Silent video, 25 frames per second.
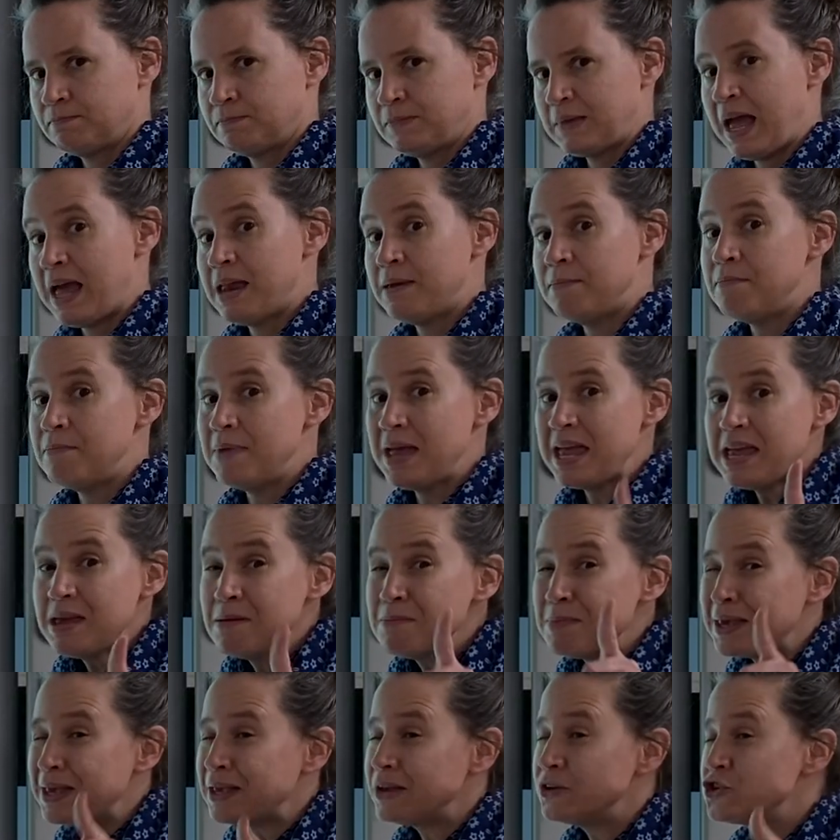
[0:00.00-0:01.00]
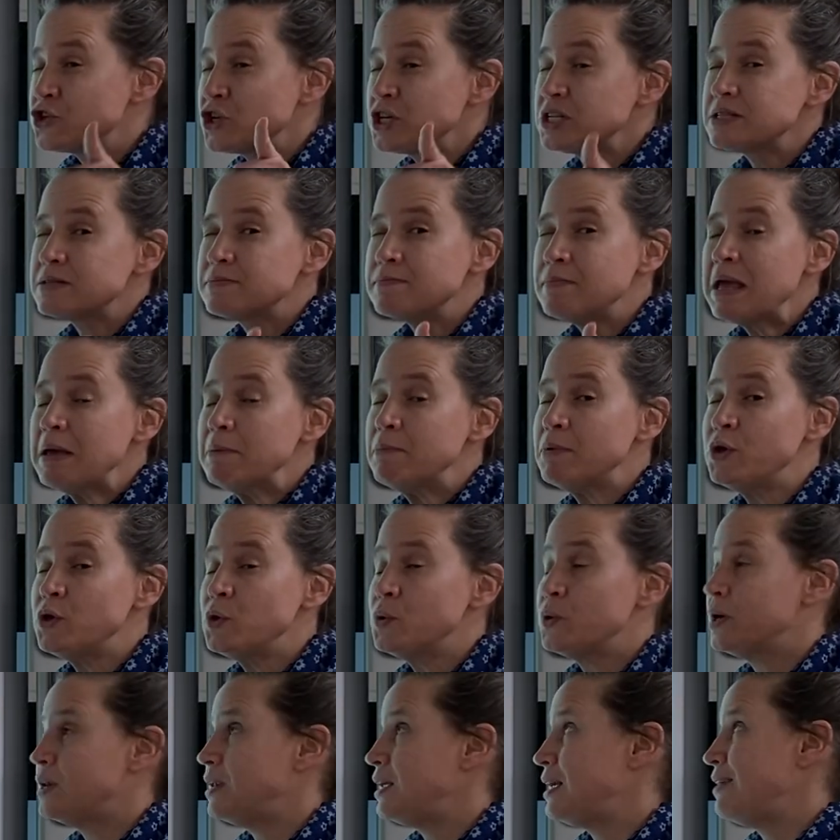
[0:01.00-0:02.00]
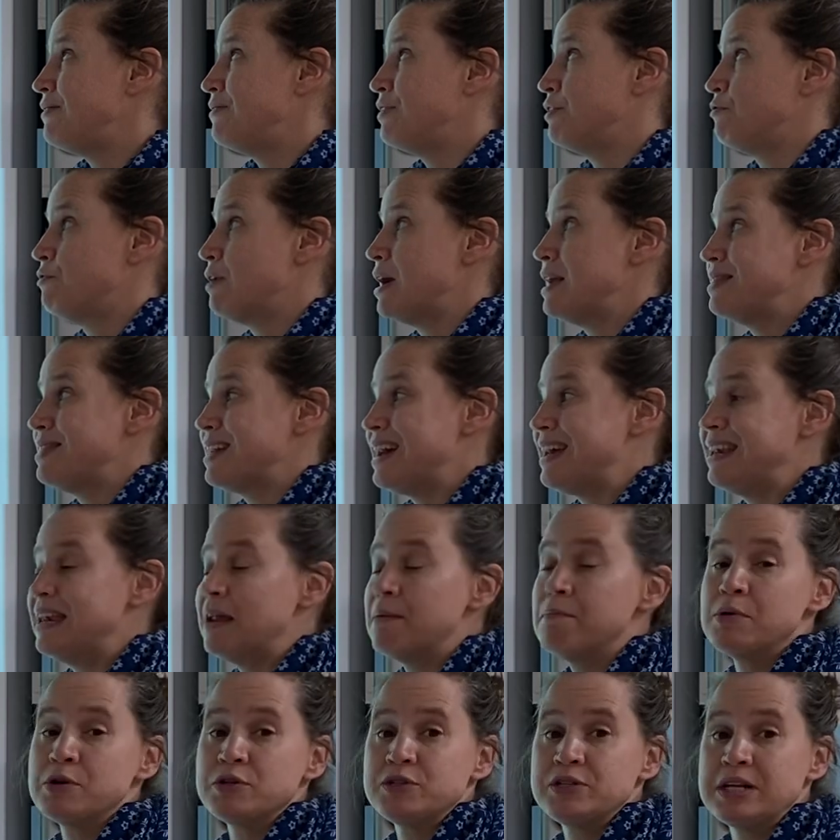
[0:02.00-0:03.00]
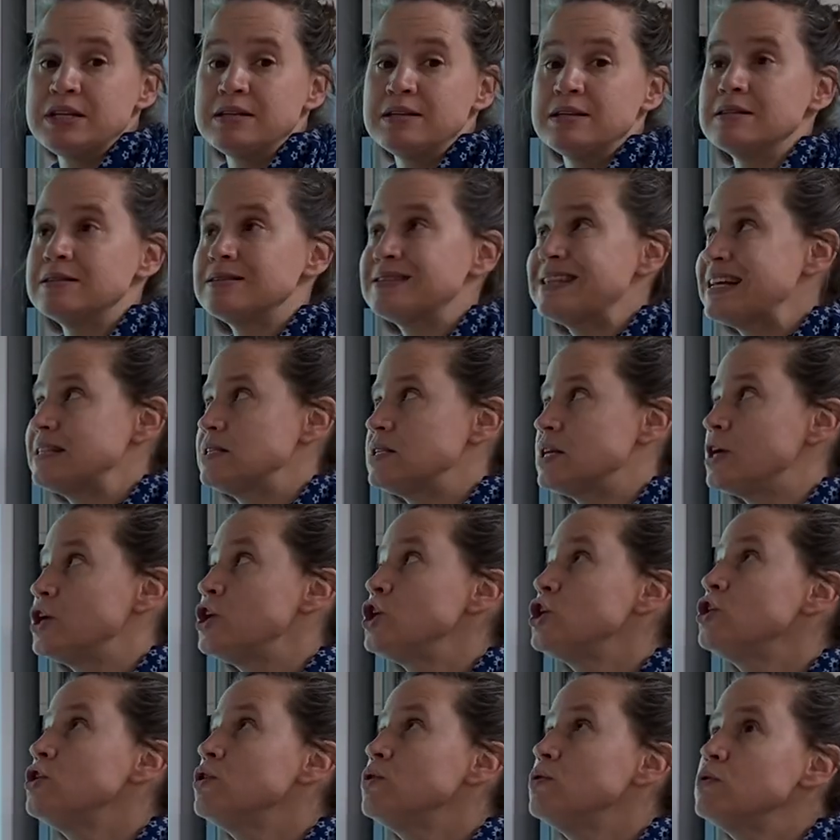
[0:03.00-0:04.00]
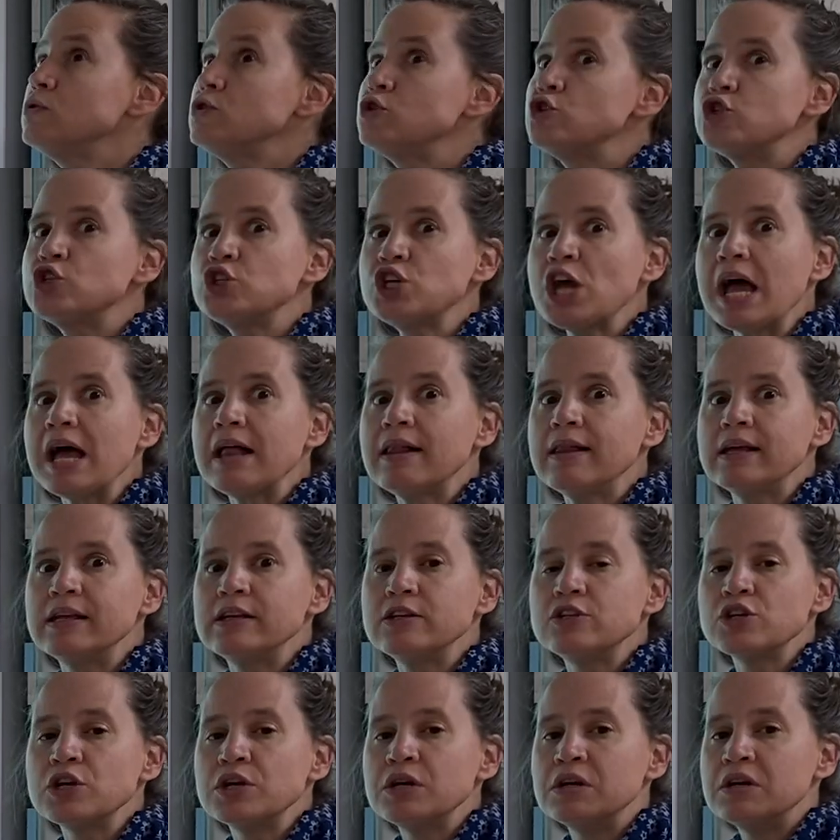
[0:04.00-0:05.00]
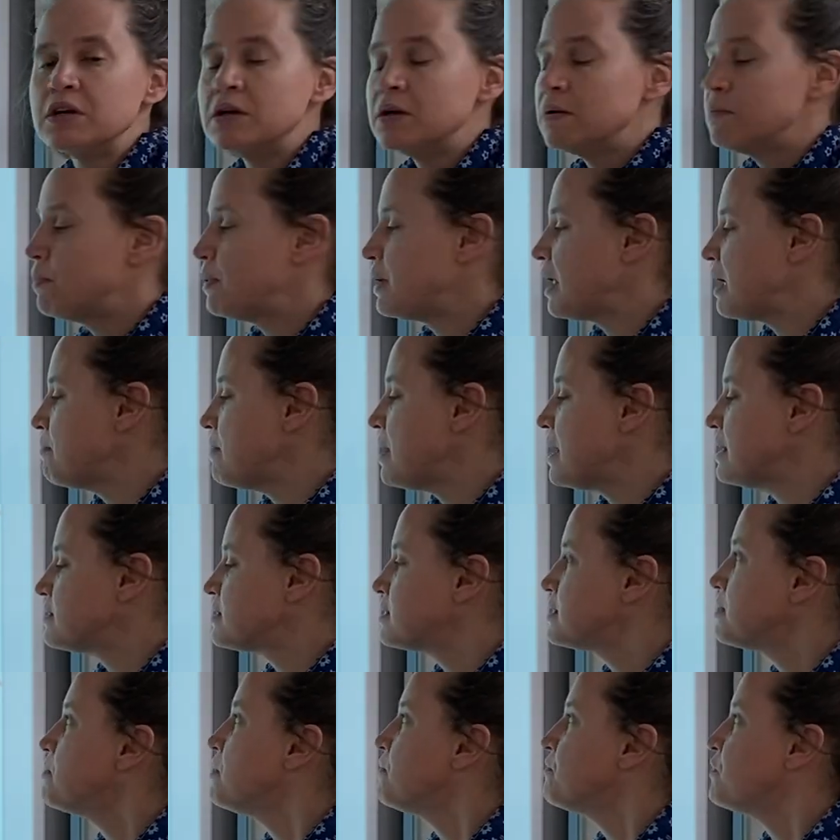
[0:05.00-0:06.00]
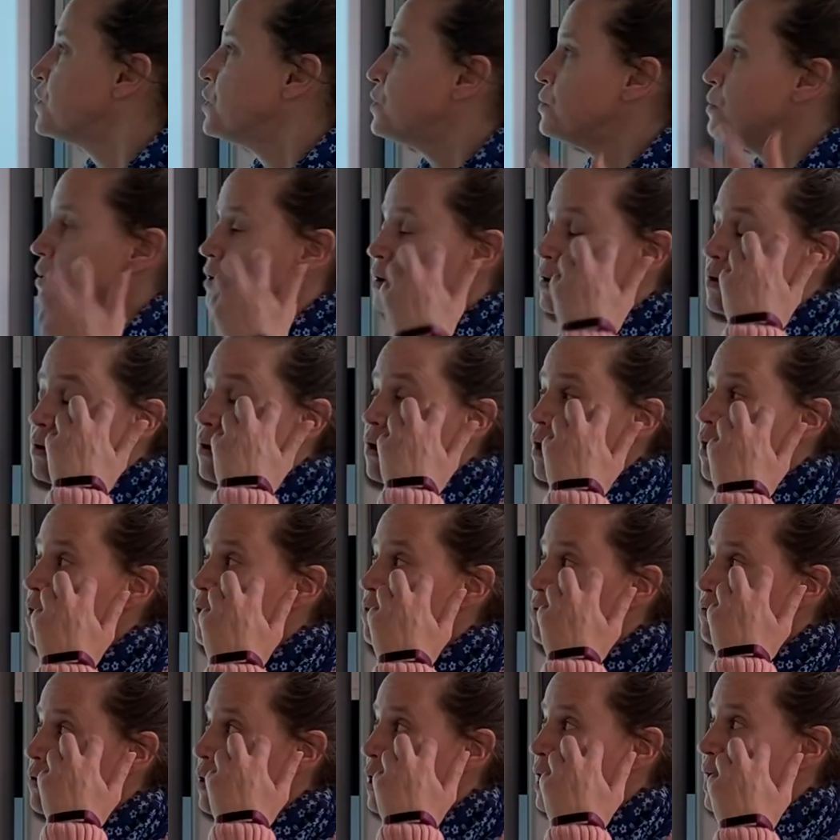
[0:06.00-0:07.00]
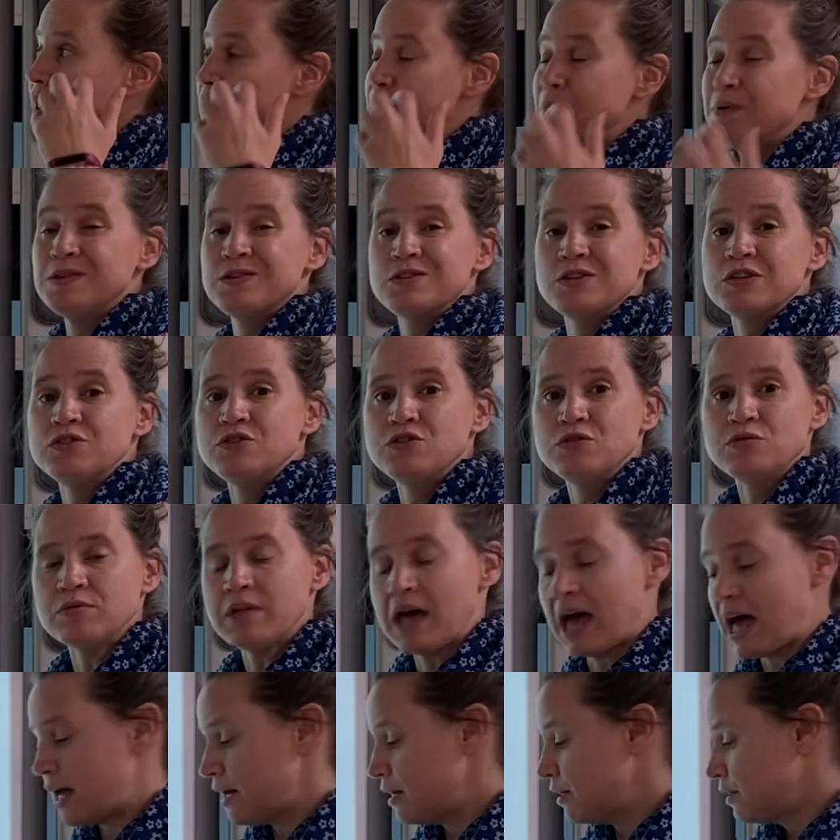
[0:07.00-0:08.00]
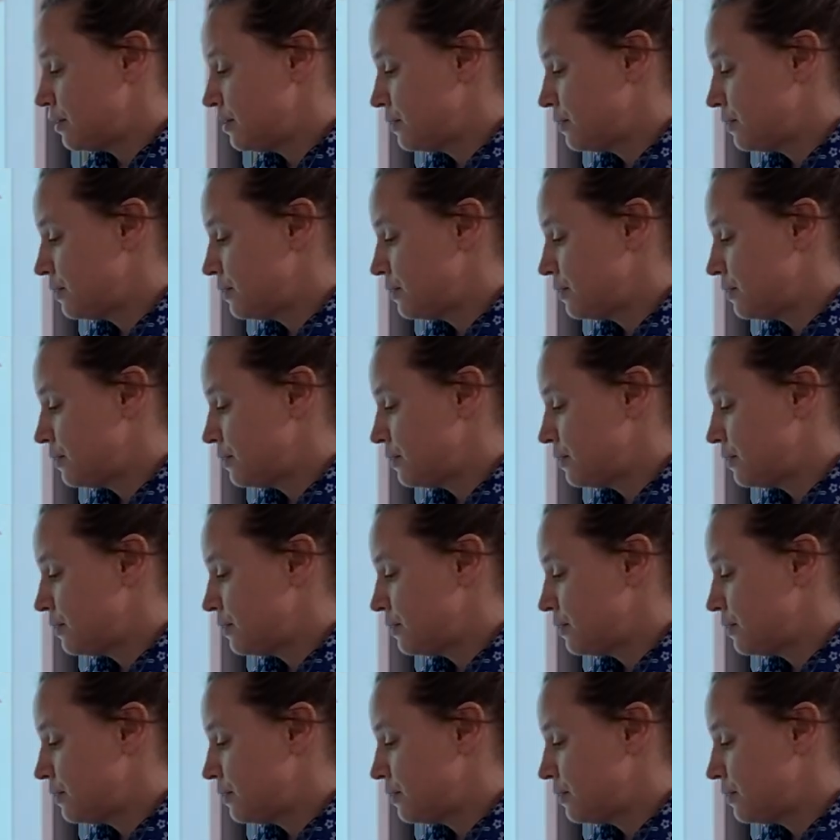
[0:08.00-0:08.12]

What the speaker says: And maybe, just maybe, you can even write that number sentence. That's a huge challenge, but I bet some of you are able to do that.